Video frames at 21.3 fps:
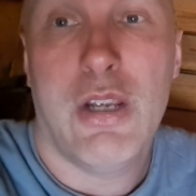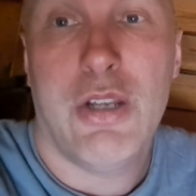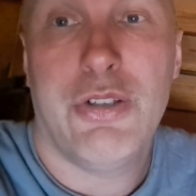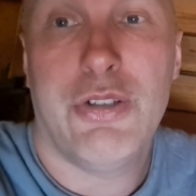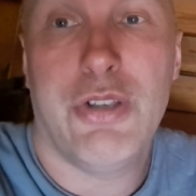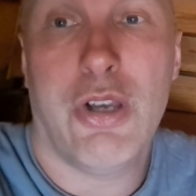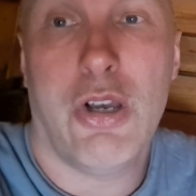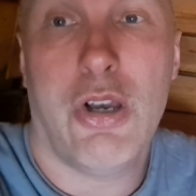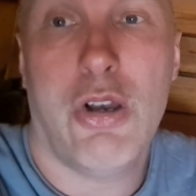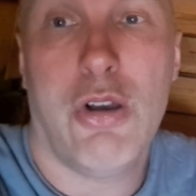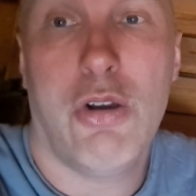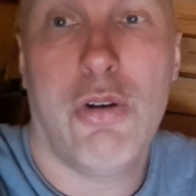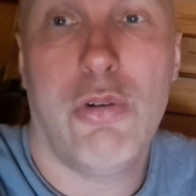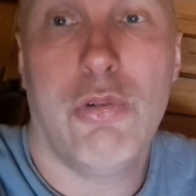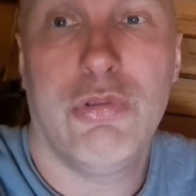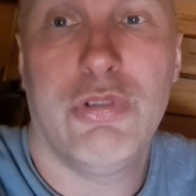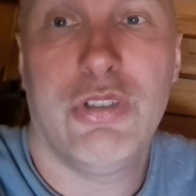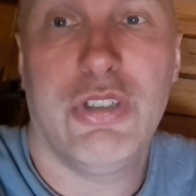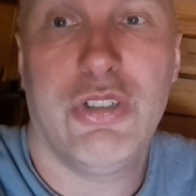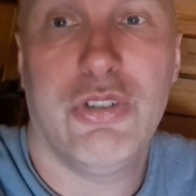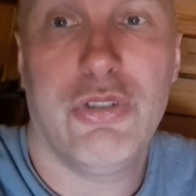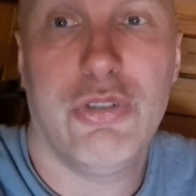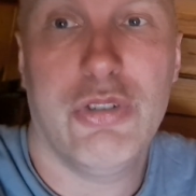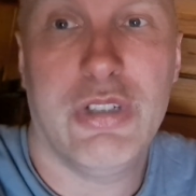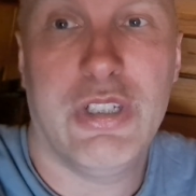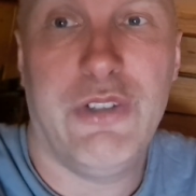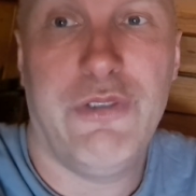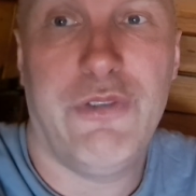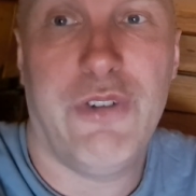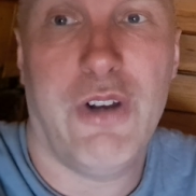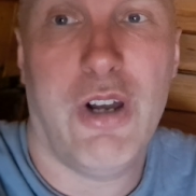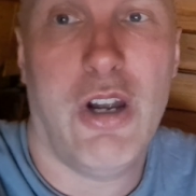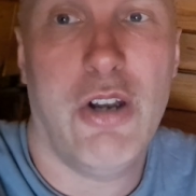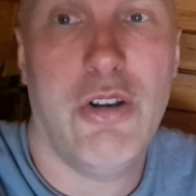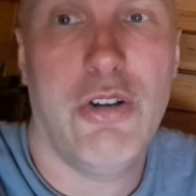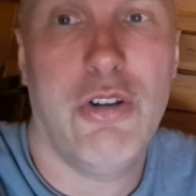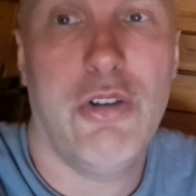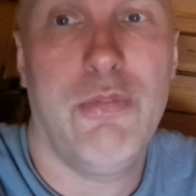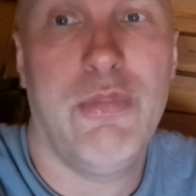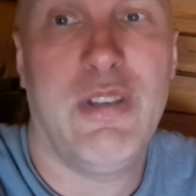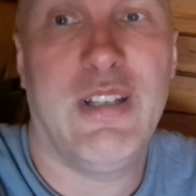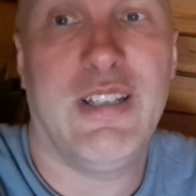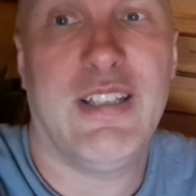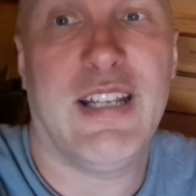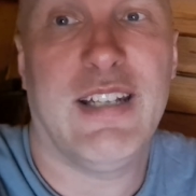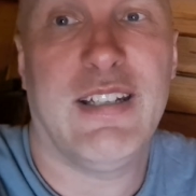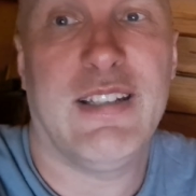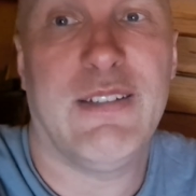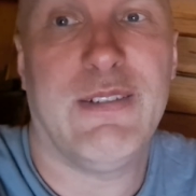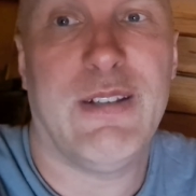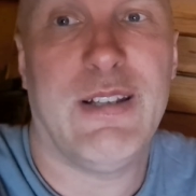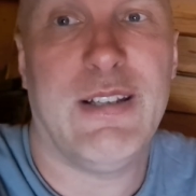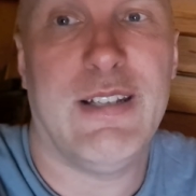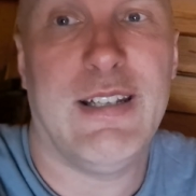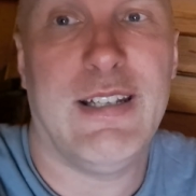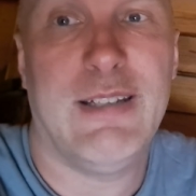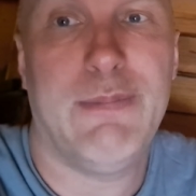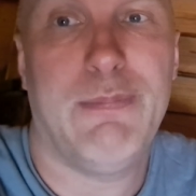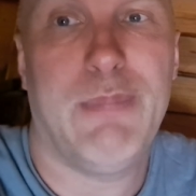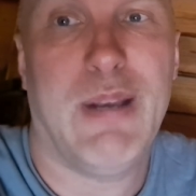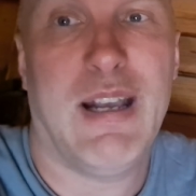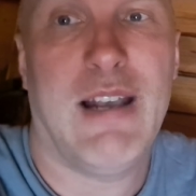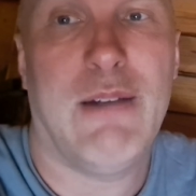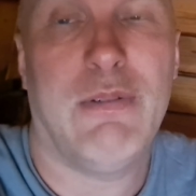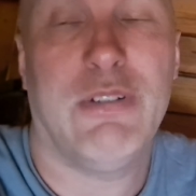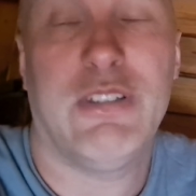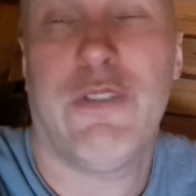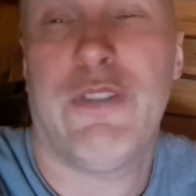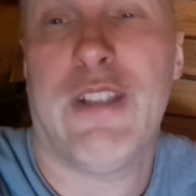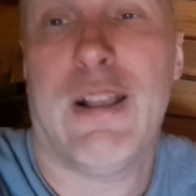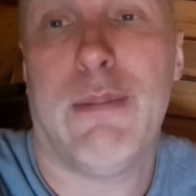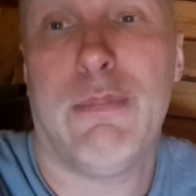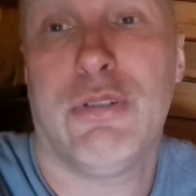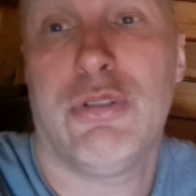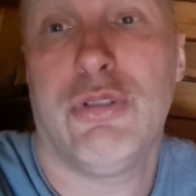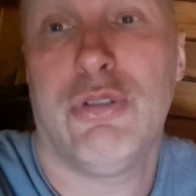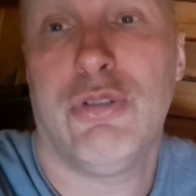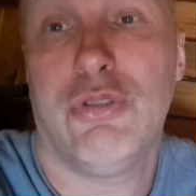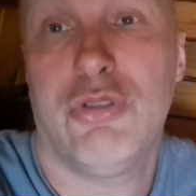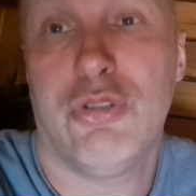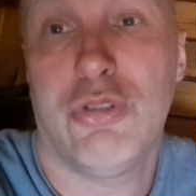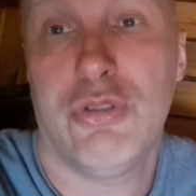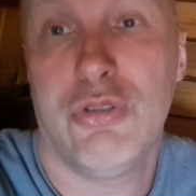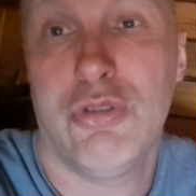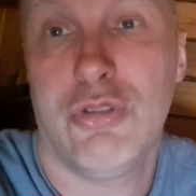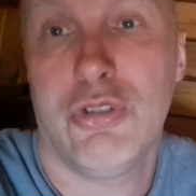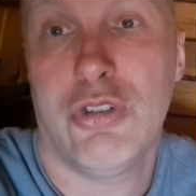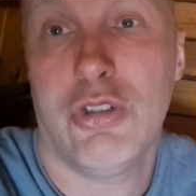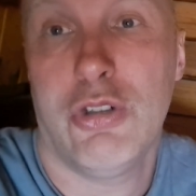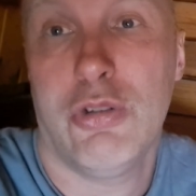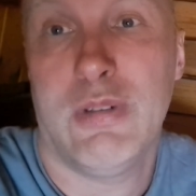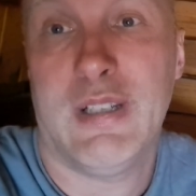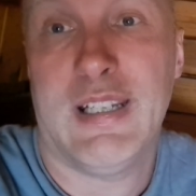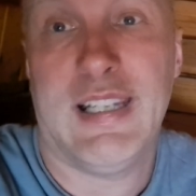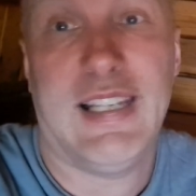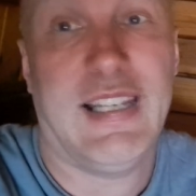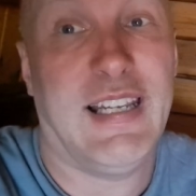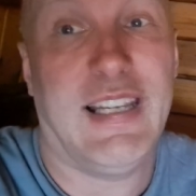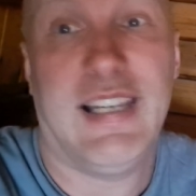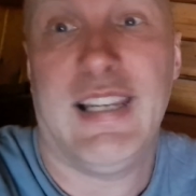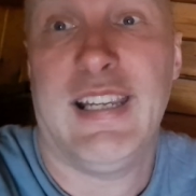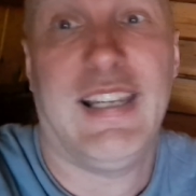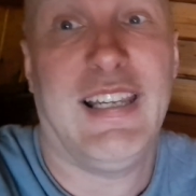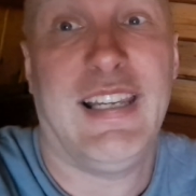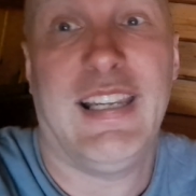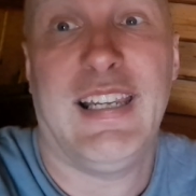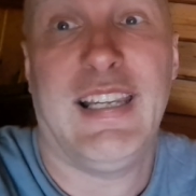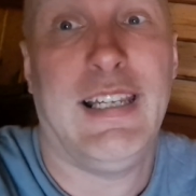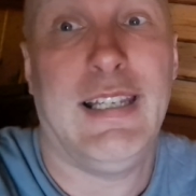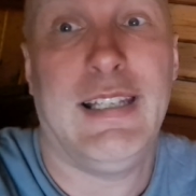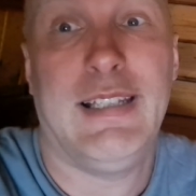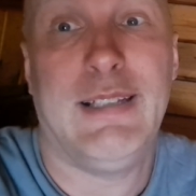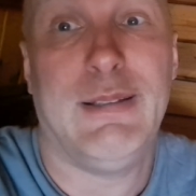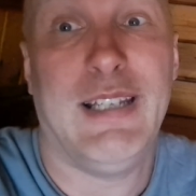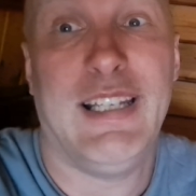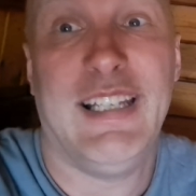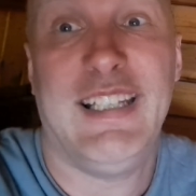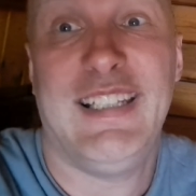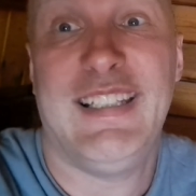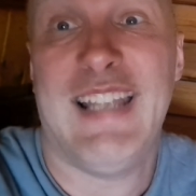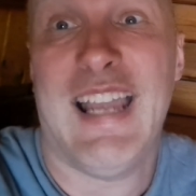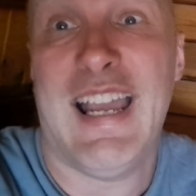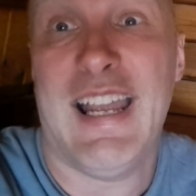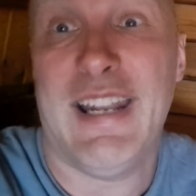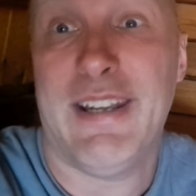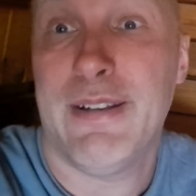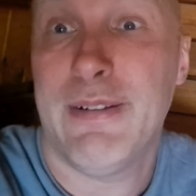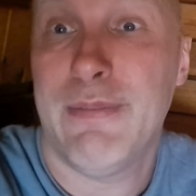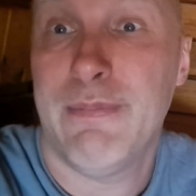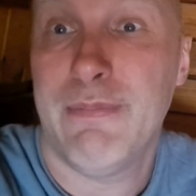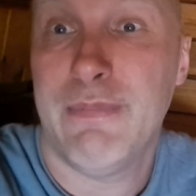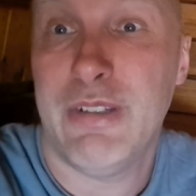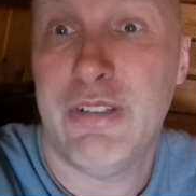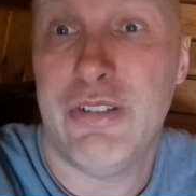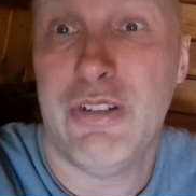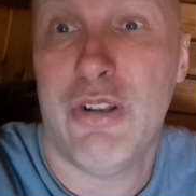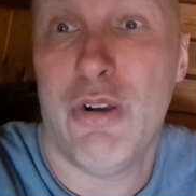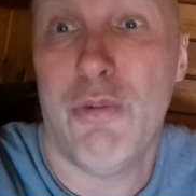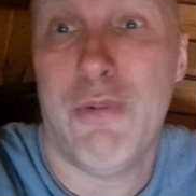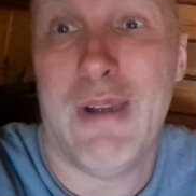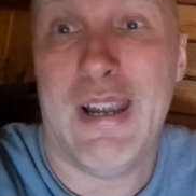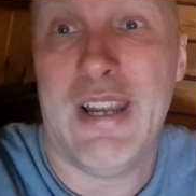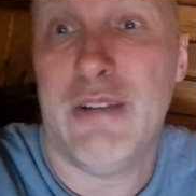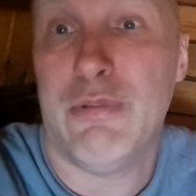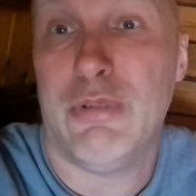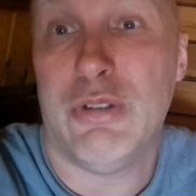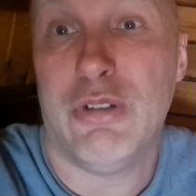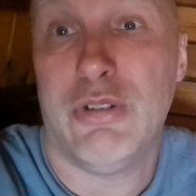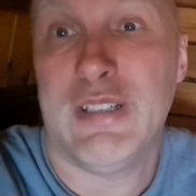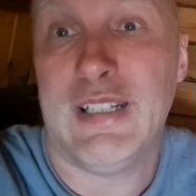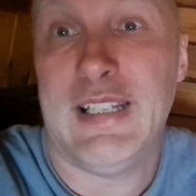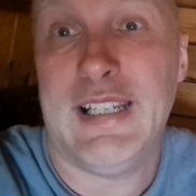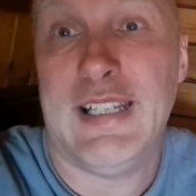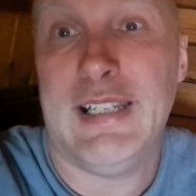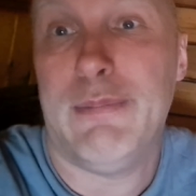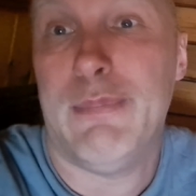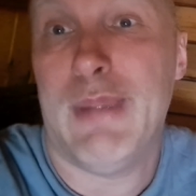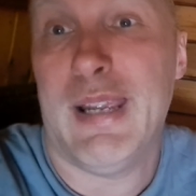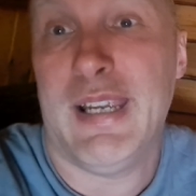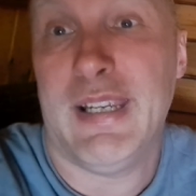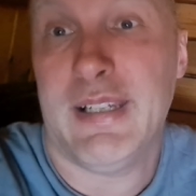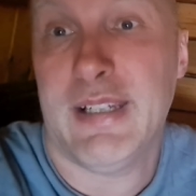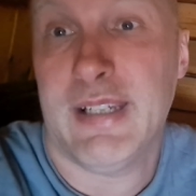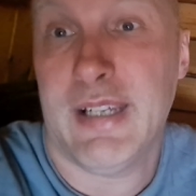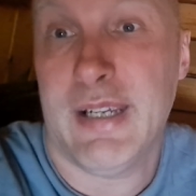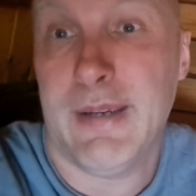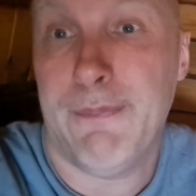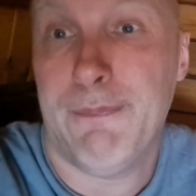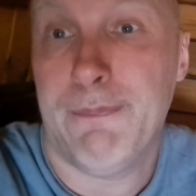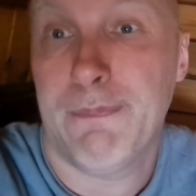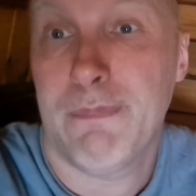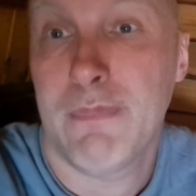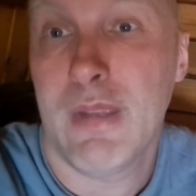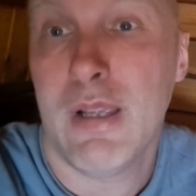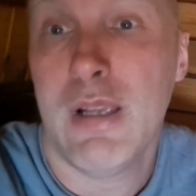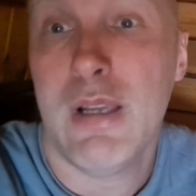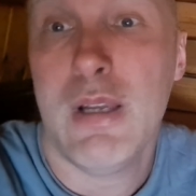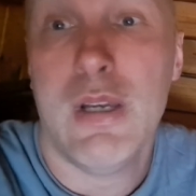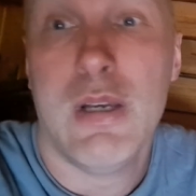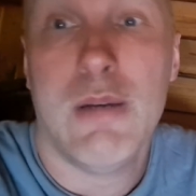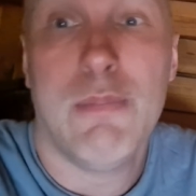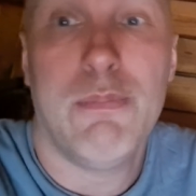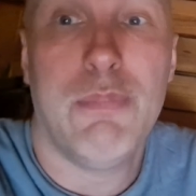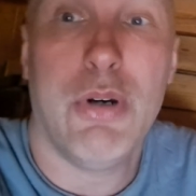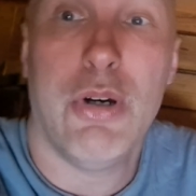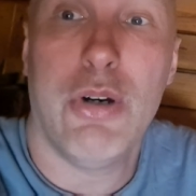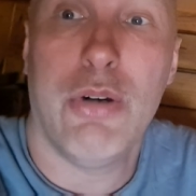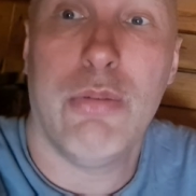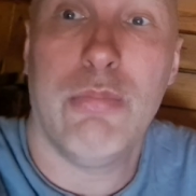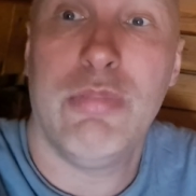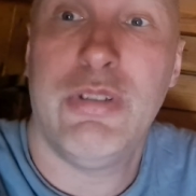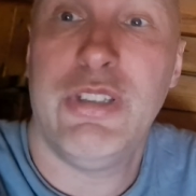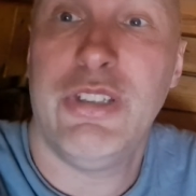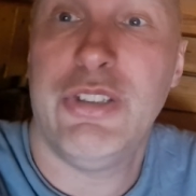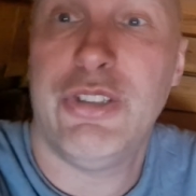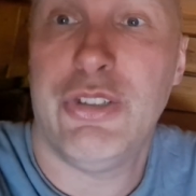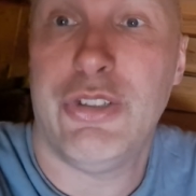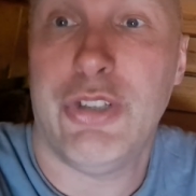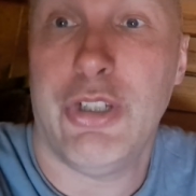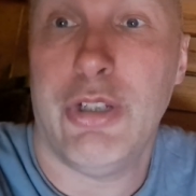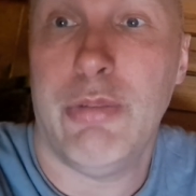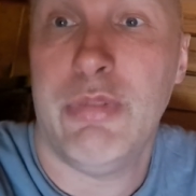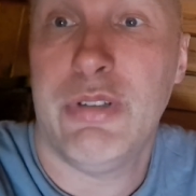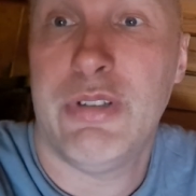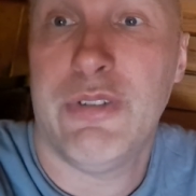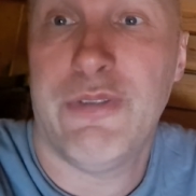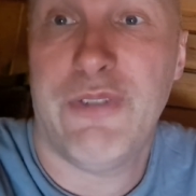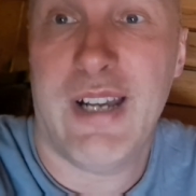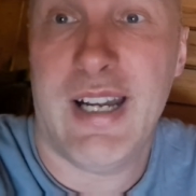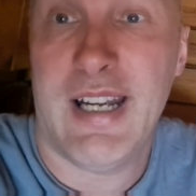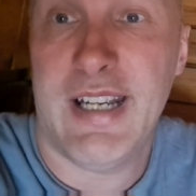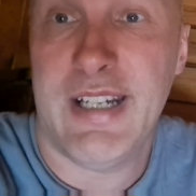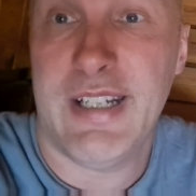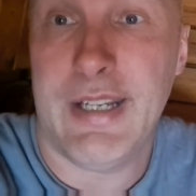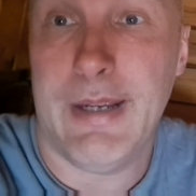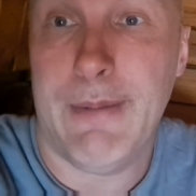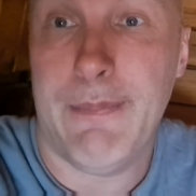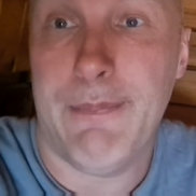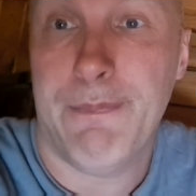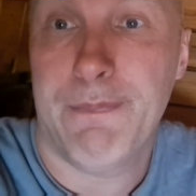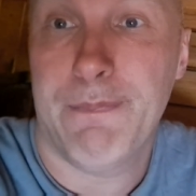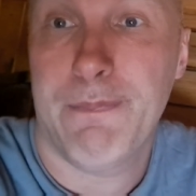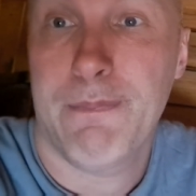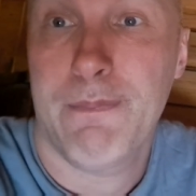So she's looking for him. They said in this part of the Amazon jungle, he's, he's dead. There's no way in the world he'd make it. But she's determined to find him.